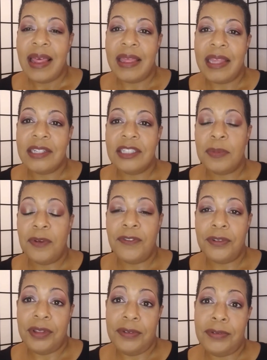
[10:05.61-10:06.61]
They just
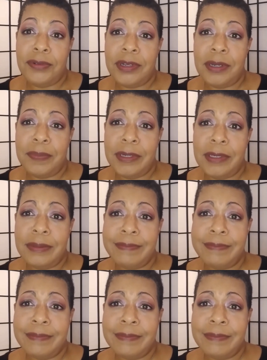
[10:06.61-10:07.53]
prefer their own company